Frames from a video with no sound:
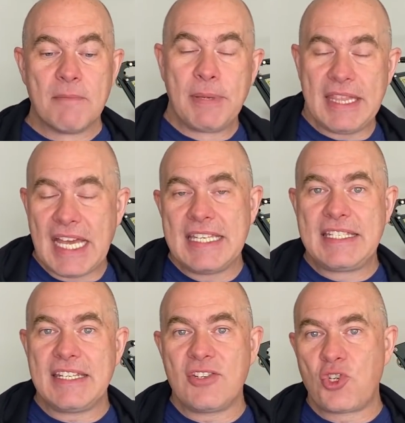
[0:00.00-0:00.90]
But that
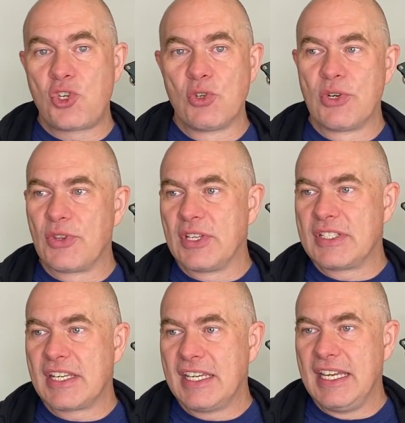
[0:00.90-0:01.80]
did ensure
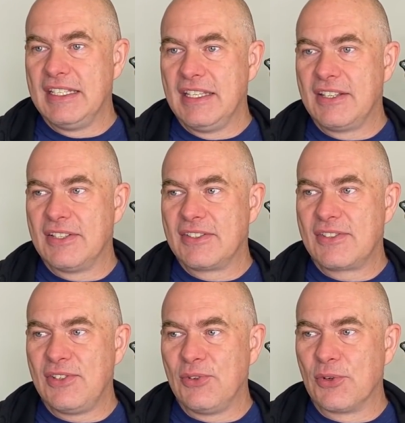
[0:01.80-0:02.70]
that uh, it,
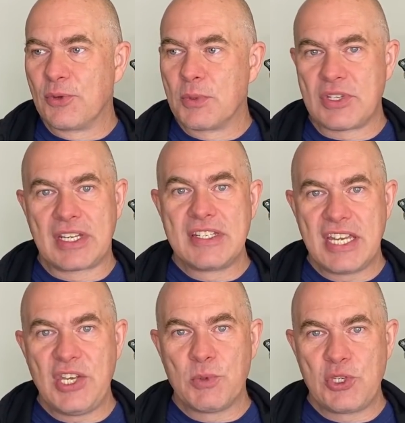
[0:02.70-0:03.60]
that you know there was a
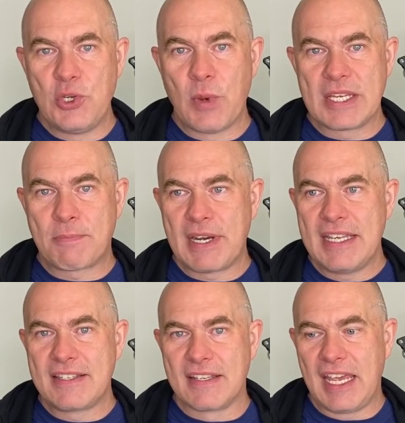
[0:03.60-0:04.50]
continuous U.S.
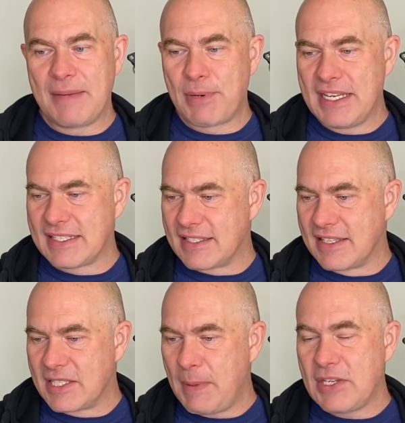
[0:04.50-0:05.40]
Pres uh, presence
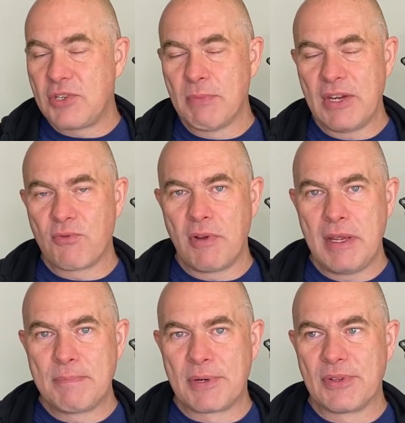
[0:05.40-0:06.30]
in space. You might
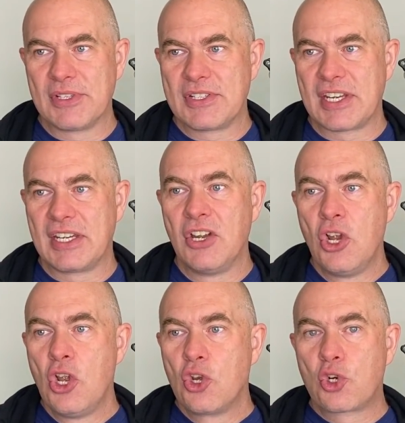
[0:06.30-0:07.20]
remember that uh,
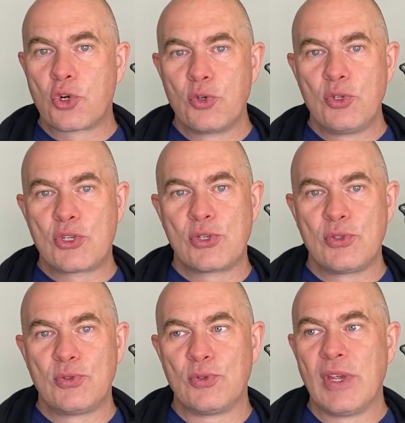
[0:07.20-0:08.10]
Crew
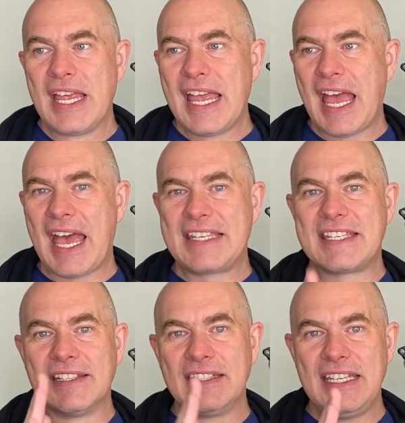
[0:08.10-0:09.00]
Two had
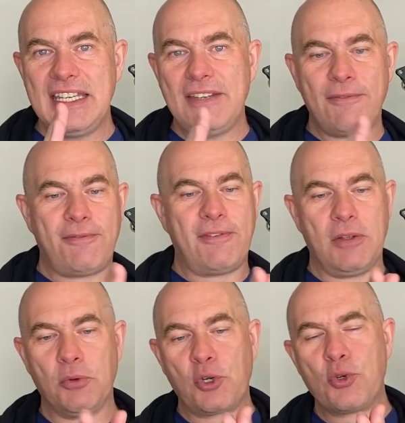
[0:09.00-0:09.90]
to leave.
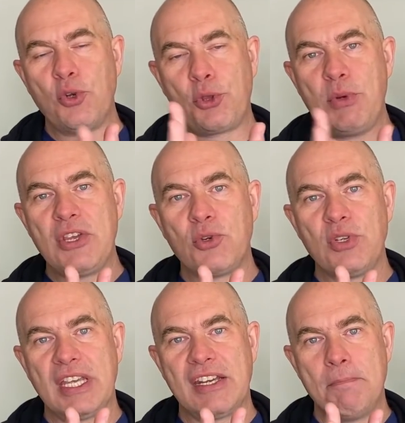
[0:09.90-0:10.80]
Well, Crew Three
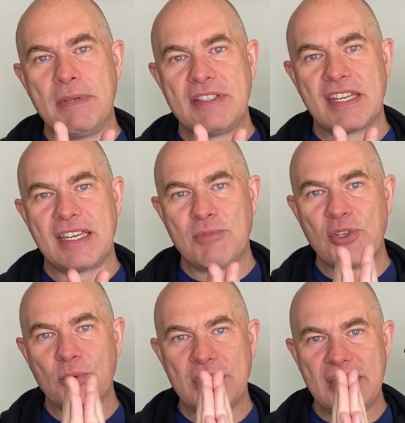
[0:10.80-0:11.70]
couldn't get up in time,
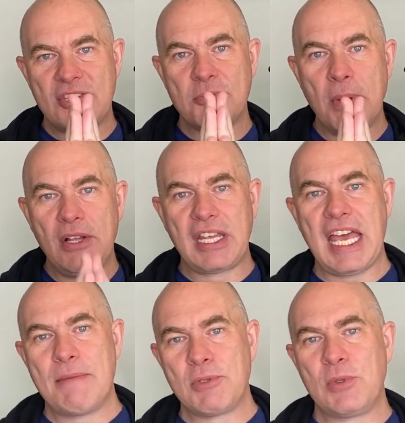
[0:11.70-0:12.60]
so there was a small
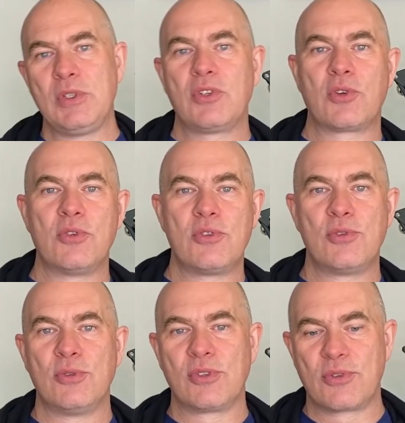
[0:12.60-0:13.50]
gap between Crew
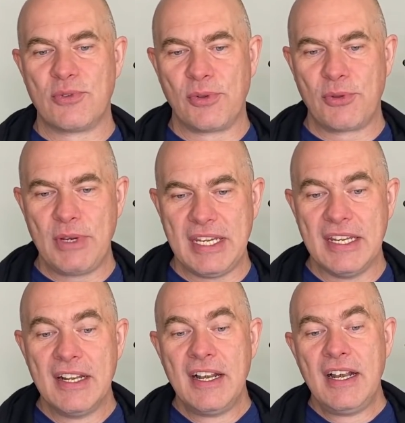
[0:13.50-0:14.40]
Two and Crew
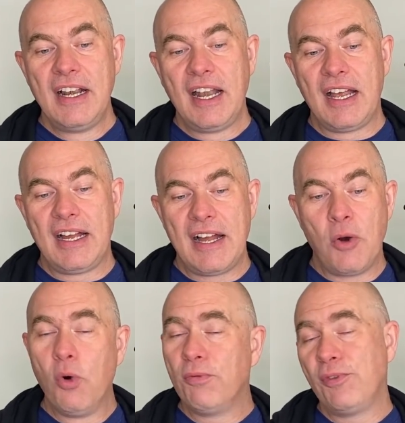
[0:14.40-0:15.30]
Three. Uh,
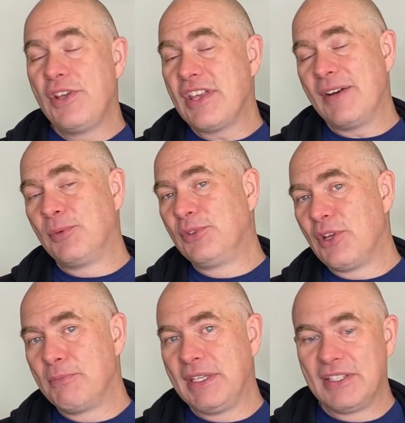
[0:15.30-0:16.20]
hopefully, that will
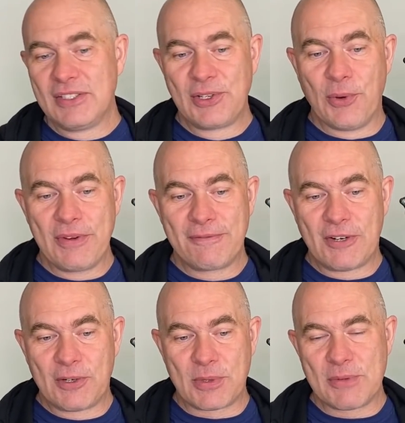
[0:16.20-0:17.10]
not be going
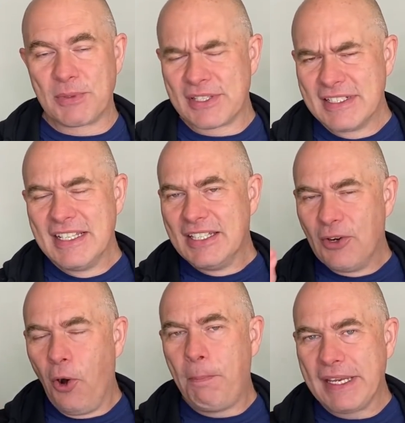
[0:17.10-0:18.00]
forward. We're
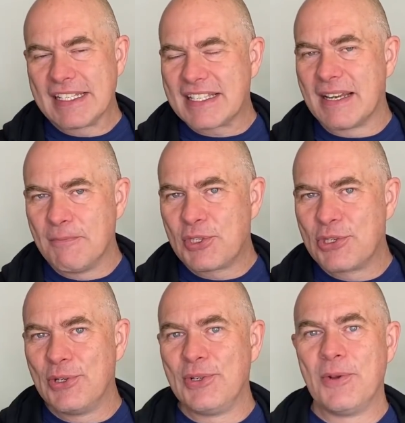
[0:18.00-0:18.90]
hoping it's up
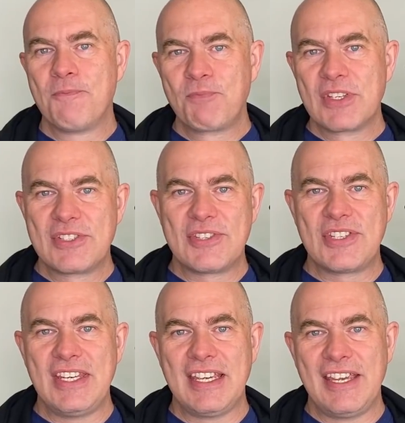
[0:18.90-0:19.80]
soon, to
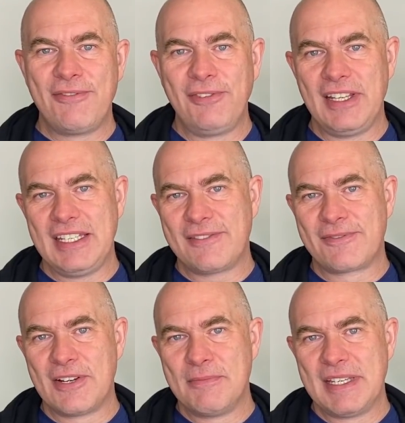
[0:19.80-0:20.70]
see a flight
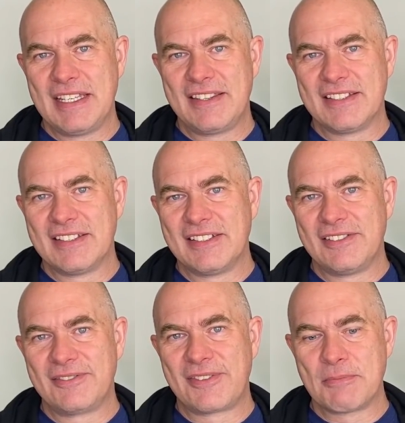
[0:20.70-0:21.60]
from uh,
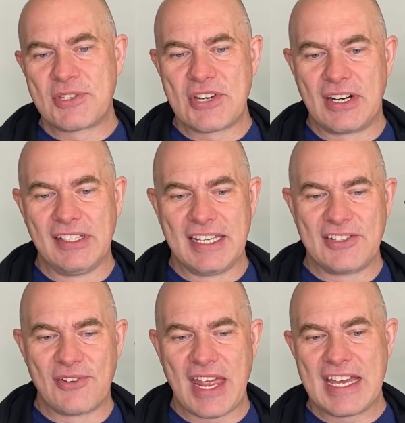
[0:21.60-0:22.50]
the from
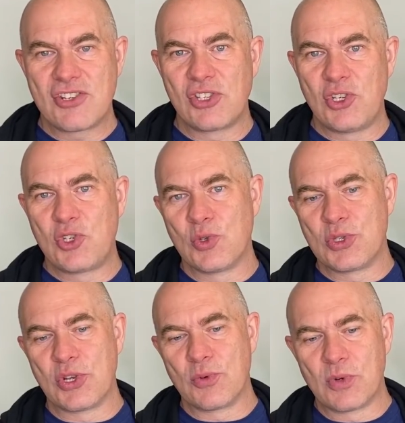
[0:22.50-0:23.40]
Starliner that actually
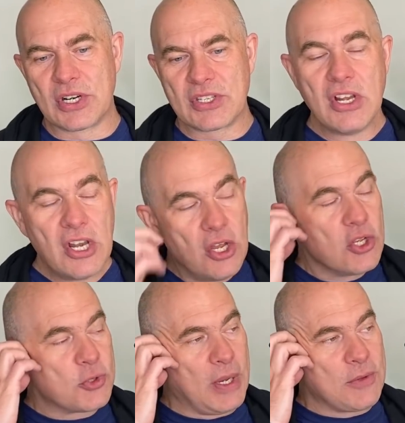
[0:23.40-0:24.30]
shows that it works.
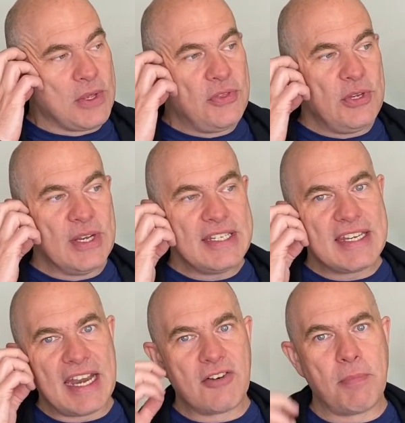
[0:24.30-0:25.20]
So anyway, the
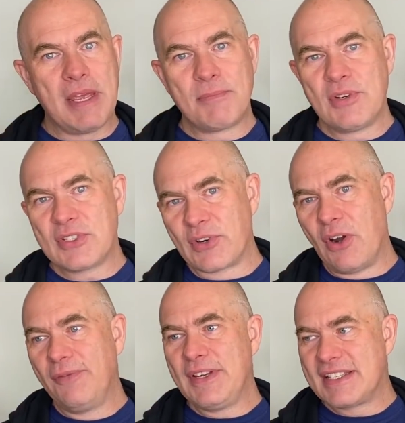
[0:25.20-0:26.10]
United Arab Emirates
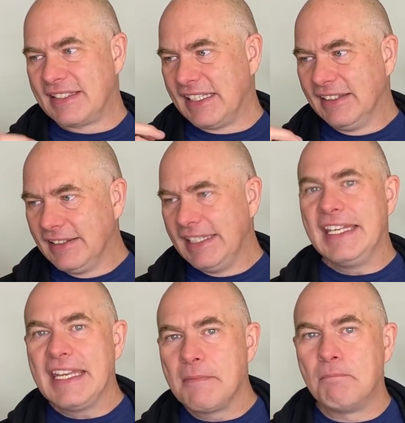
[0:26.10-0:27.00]
are obviously
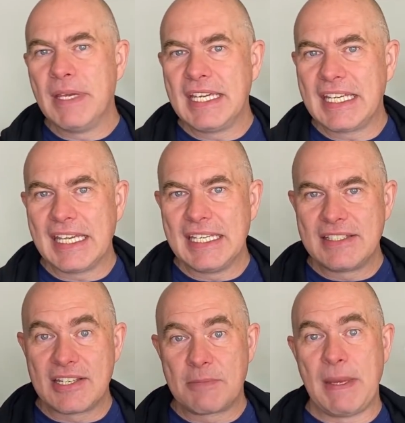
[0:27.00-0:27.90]
leaning big
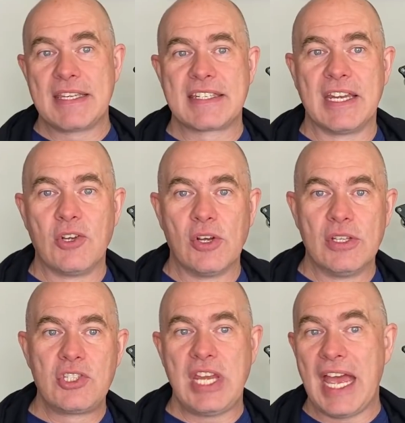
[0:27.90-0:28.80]
into space
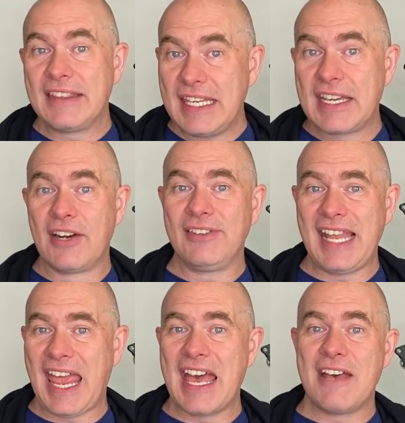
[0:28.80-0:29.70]
technology, and they
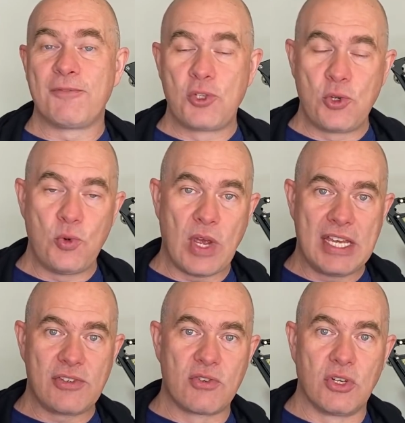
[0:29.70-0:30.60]
currently have two
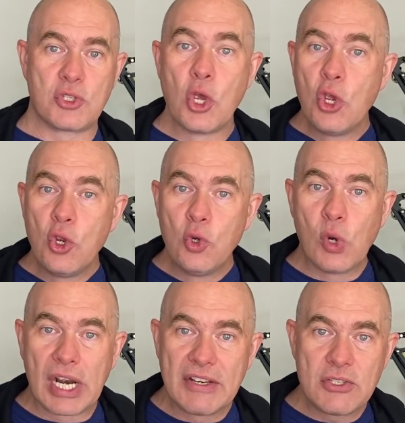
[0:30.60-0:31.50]
astronauts
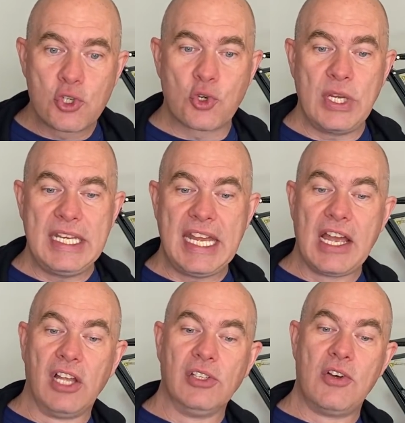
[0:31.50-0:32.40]
who are in
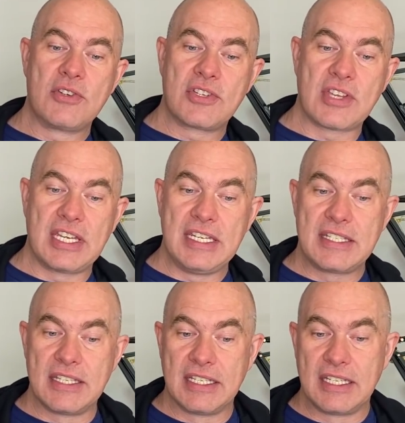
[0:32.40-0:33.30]
training alongside
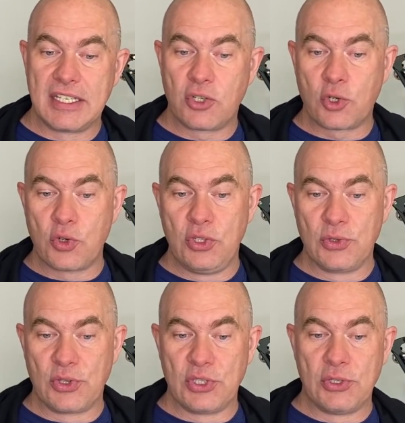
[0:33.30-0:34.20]
the you
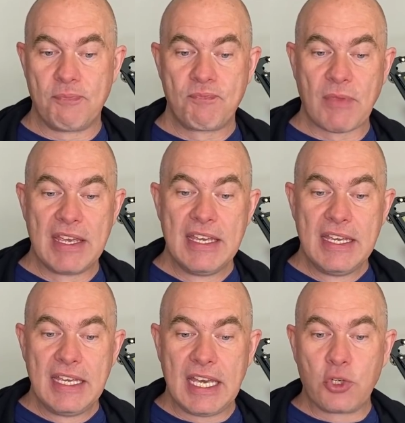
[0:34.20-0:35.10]
know the
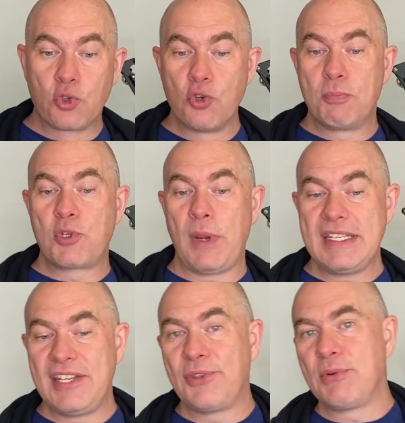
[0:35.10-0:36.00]
uh, Group
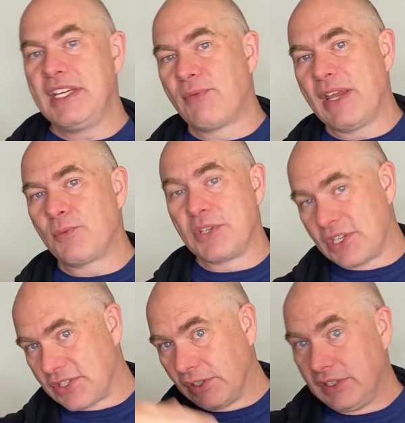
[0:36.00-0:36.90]
23, right,
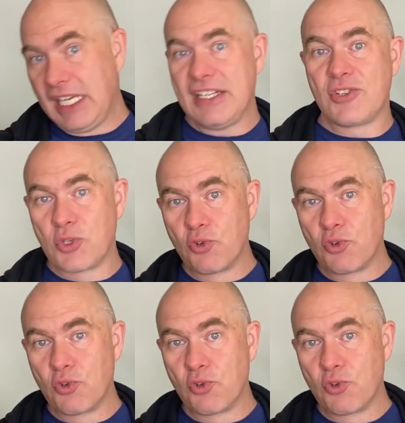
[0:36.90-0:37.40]
which is the latest